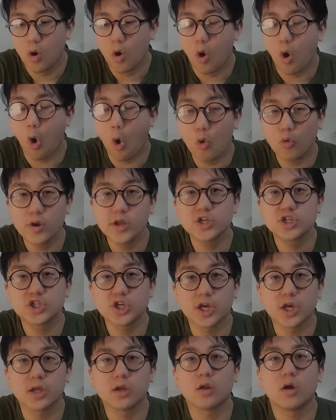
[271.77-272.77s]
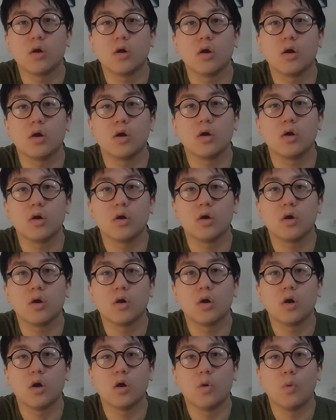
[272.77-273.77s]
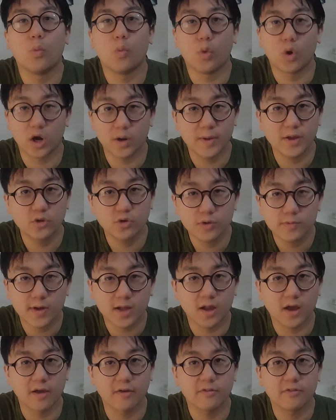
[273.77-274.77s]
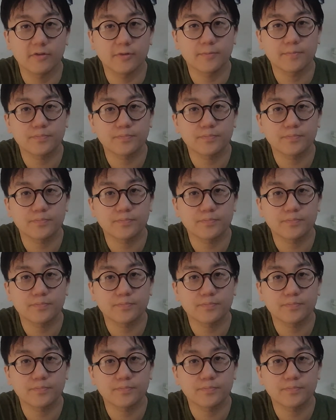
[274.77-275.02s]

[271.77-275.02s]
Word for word: holy shit, what am I doing in my life?